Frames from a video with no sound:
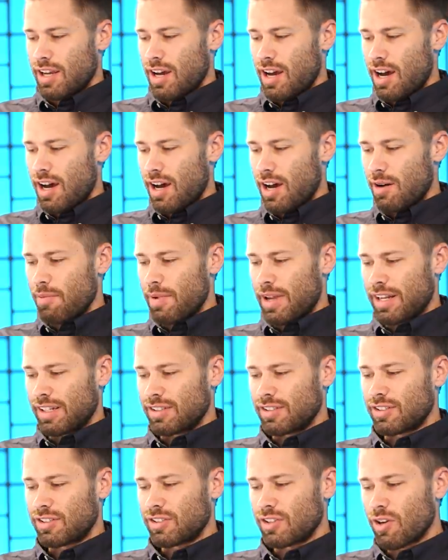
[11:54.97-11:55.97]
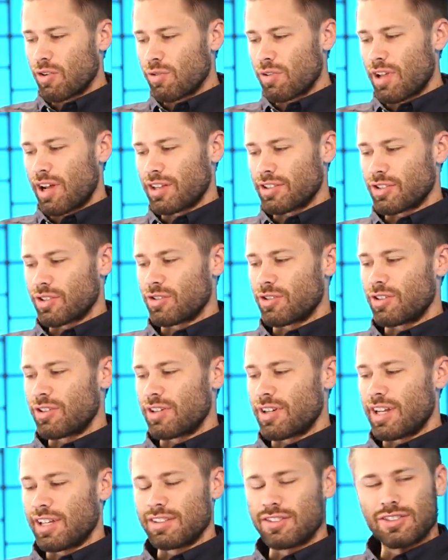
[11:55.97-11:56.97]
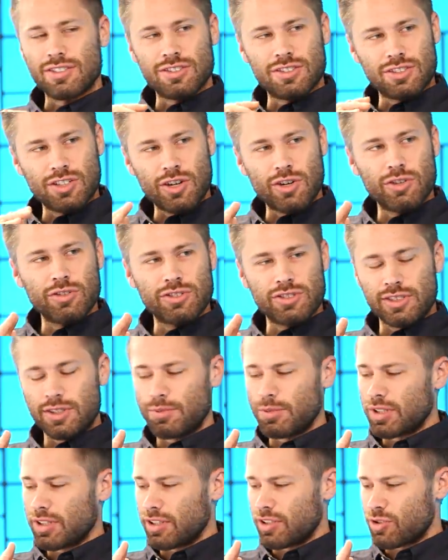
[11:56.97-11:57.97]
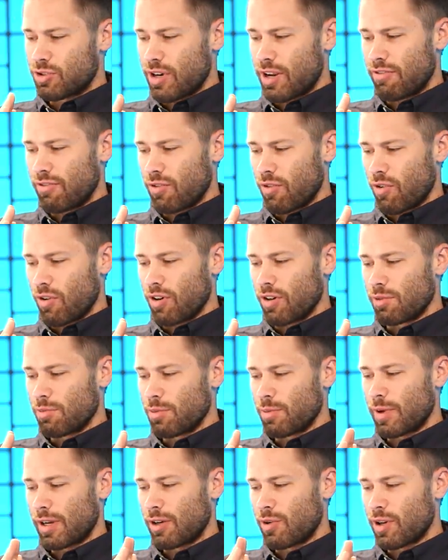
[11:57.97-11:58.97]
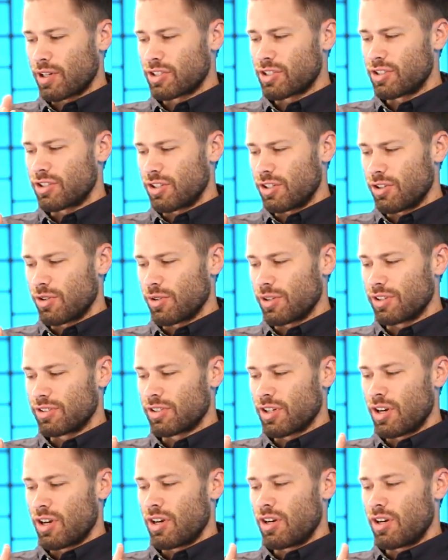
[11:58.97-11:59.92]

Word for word: And it's so logical and so seemingly straightforward. But my question to you is,